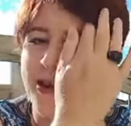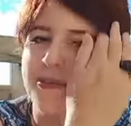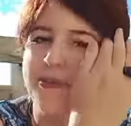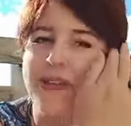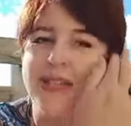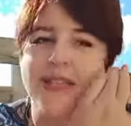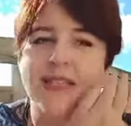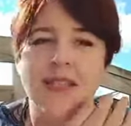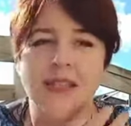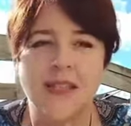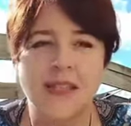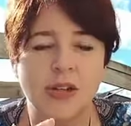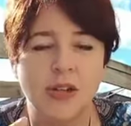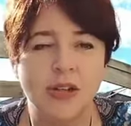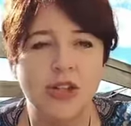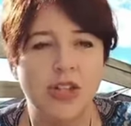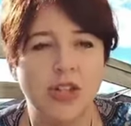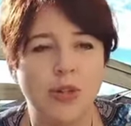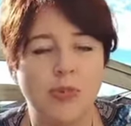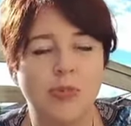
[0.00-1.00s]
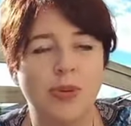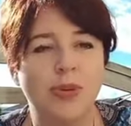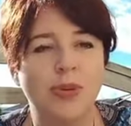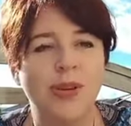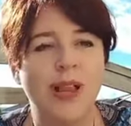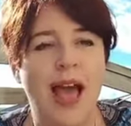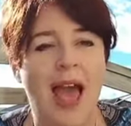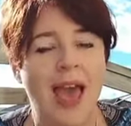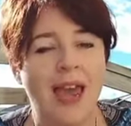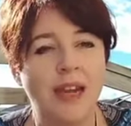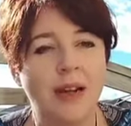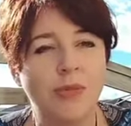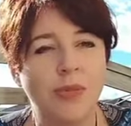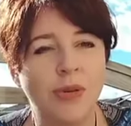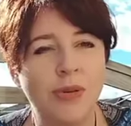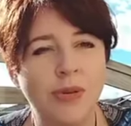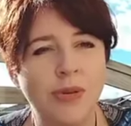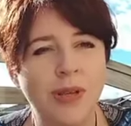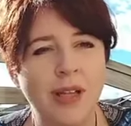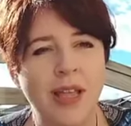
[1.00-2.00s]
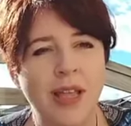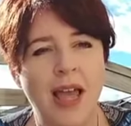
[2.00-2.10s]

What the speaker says: Is a sociable animal.